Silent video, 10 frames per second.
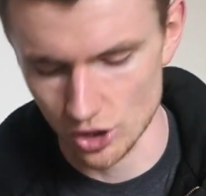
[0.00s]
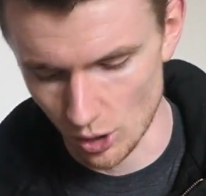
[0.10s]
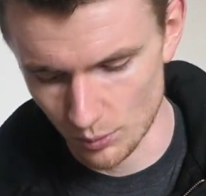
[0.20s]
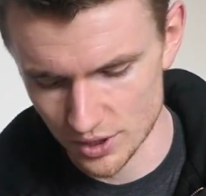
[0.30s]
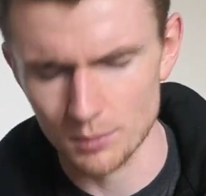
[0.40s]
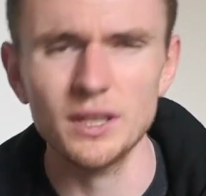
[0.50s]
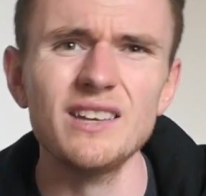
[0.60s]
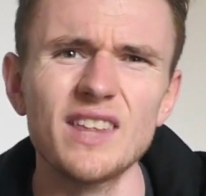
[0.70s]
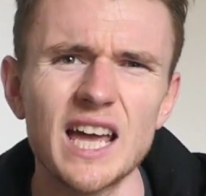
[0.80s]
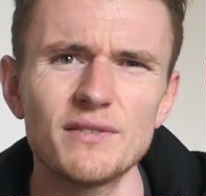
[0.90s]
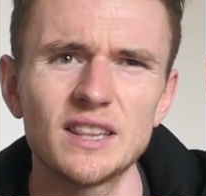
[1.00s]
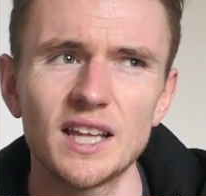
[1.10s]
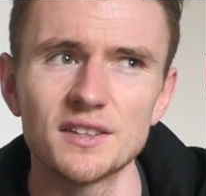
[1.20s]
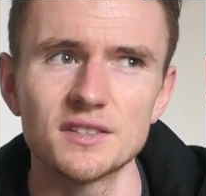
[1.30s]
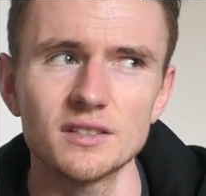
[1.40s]
shop, which I believe they have
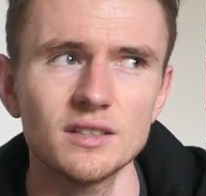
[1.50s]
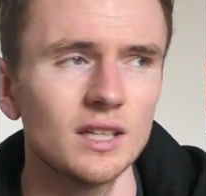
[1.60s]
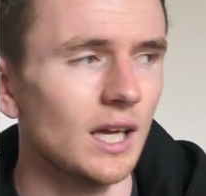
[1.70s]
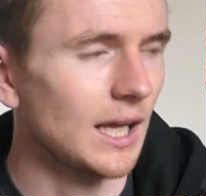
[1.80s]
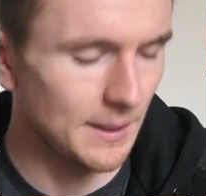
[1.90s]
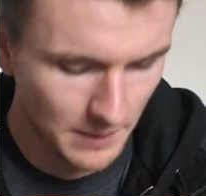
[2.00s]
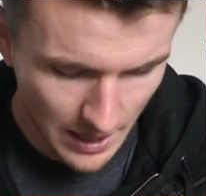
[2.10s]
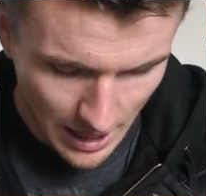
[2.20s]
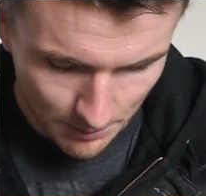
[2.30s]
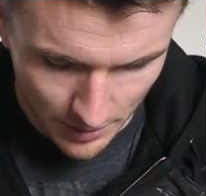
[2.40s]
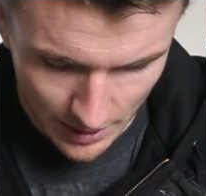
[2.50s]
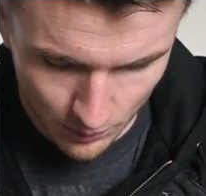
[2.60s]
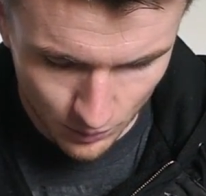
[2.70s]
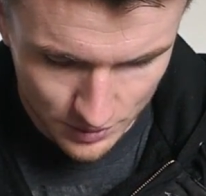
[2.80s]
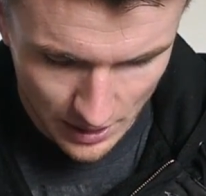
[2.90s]
in London, but
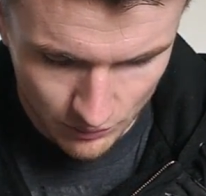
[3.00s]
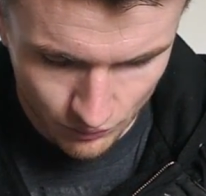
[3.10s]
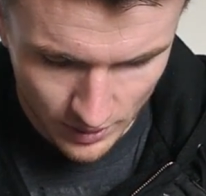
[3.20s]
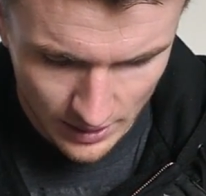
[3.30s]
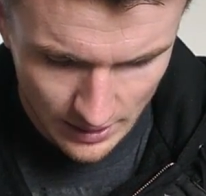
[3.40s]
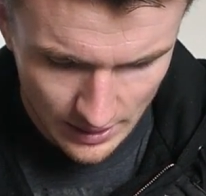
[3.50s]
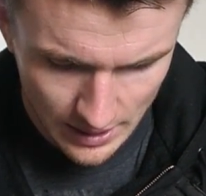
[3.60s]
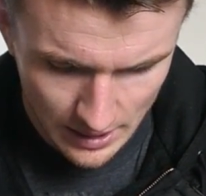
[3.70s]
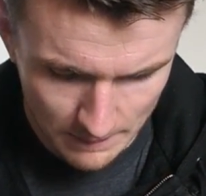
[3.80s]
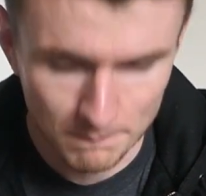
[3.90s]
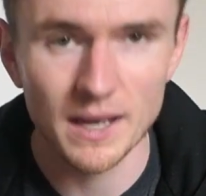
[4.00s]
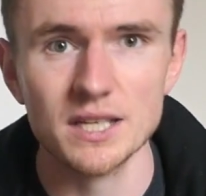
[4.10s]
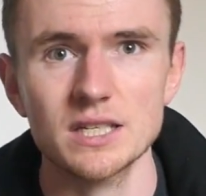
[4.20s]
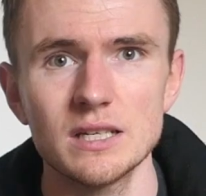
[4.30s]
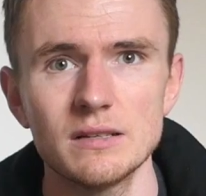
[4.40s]
it was a really
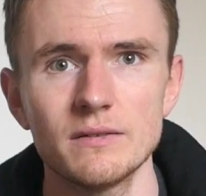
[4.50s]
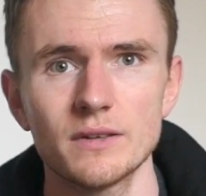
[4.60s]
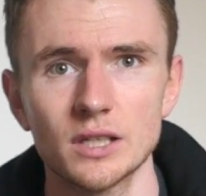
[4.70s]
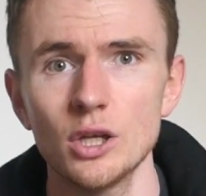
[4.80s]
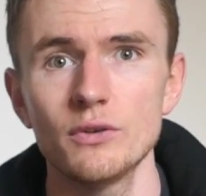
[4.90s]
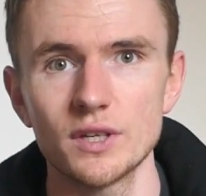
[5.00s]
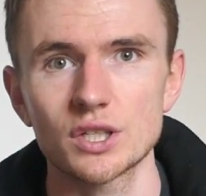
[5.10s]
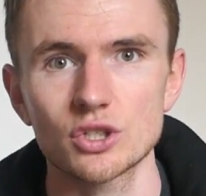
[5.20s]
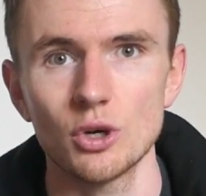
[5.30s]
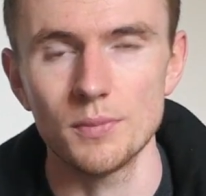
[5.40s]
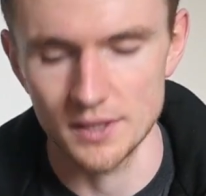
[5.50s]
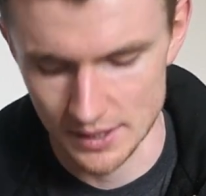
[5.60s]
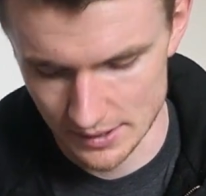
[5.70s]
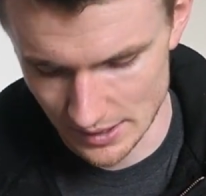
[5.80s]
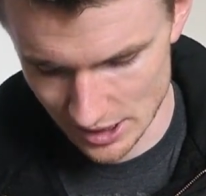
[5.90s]
massive clothing shop in
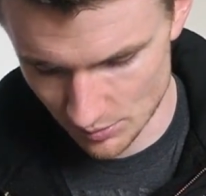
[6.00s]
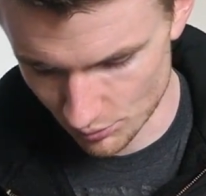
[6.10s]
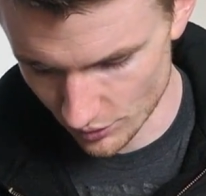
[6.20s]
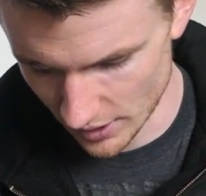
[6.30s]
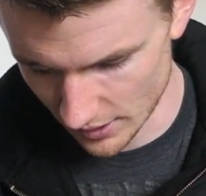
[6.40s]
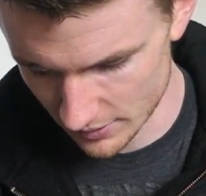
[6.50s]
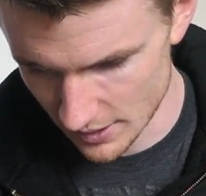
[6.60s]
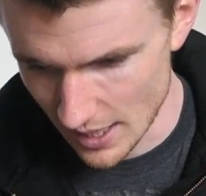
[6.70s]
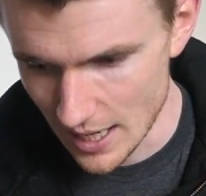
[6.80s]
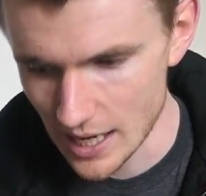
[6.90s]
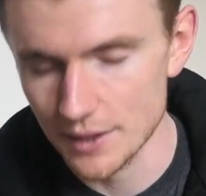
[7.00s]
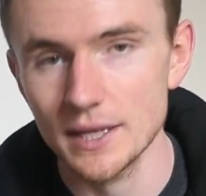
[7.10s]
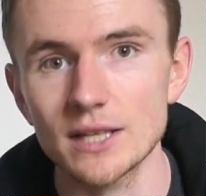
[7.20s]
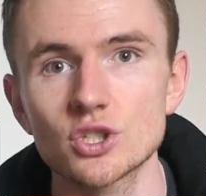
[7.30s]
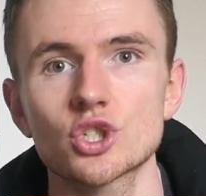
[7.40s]
Disney Springs,
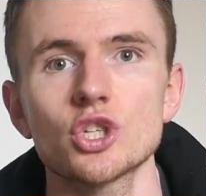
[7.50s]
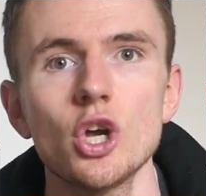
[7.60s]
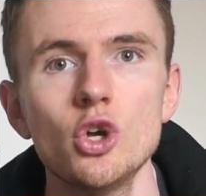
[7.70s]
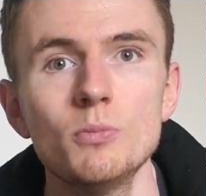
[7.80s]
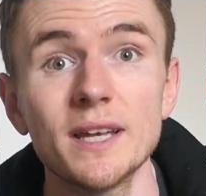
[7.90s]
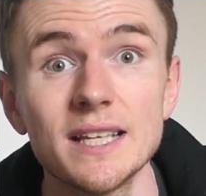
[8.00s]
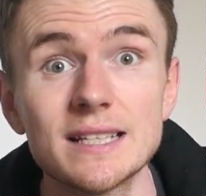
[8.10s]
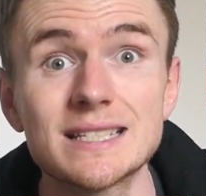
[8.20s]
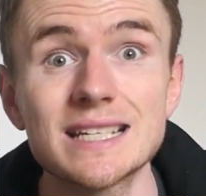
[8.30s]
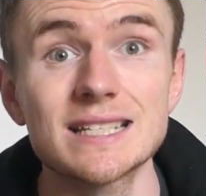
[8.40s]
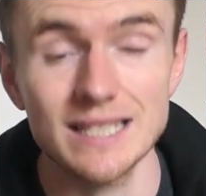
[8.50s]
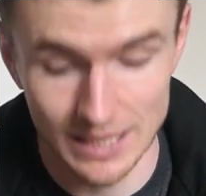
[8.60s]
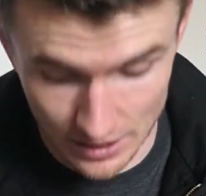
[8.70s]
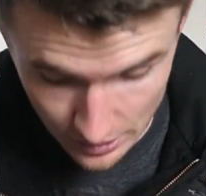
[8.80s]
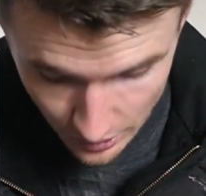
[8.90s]
and they had so many
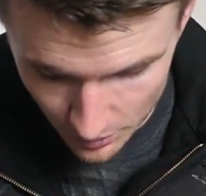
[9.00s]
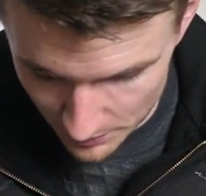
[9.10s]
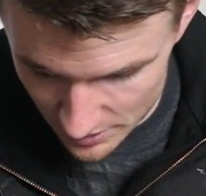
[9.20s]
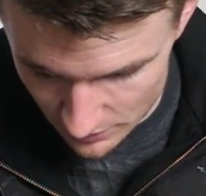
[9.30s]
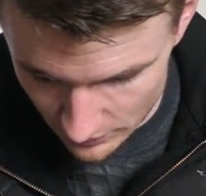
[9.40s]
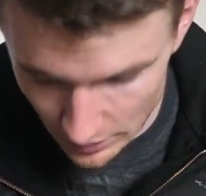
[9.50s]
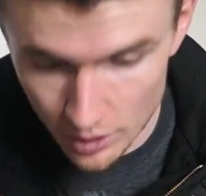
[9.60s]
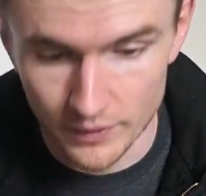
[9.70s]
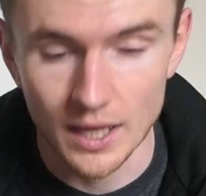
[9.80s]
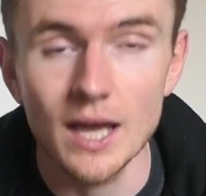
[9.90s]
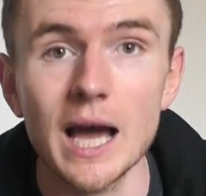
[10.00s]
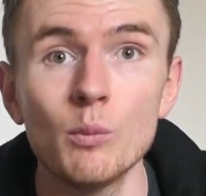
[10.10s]
Disney bits of clothing.